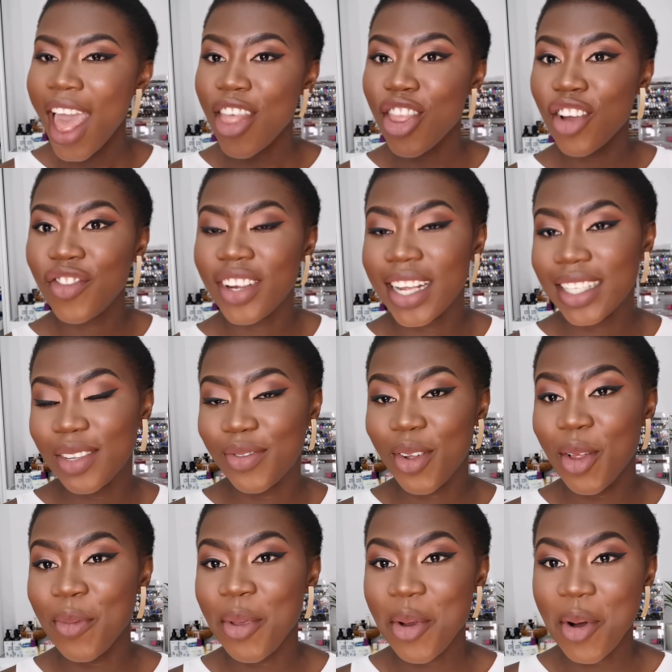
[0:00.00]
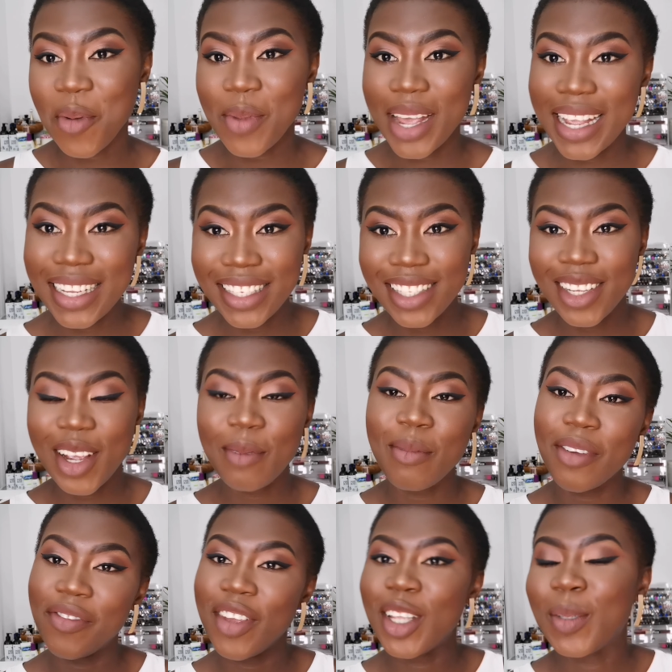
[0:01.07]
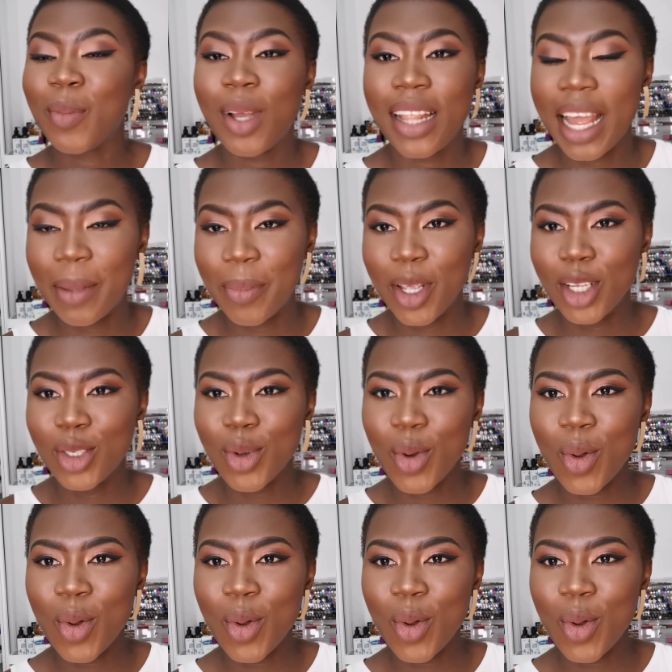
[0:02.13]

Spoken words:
and don't forget to follow me on my Instagram, my Facebook like page.